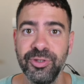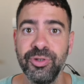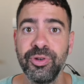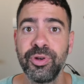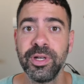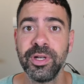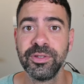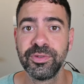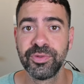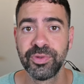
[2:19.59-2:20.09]

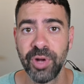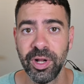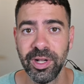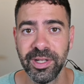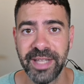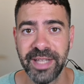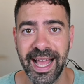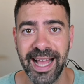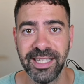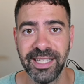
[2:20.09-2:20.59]
to
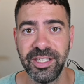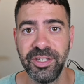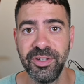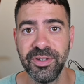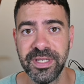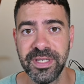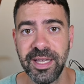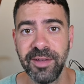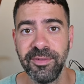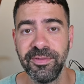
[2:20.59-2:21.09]
control that
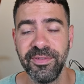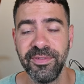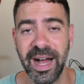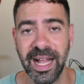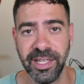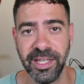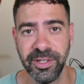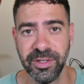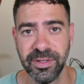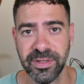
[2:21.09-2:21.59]
using
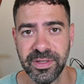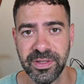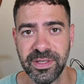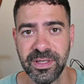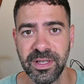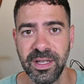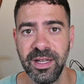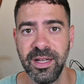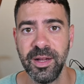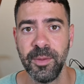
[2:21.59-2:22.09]
values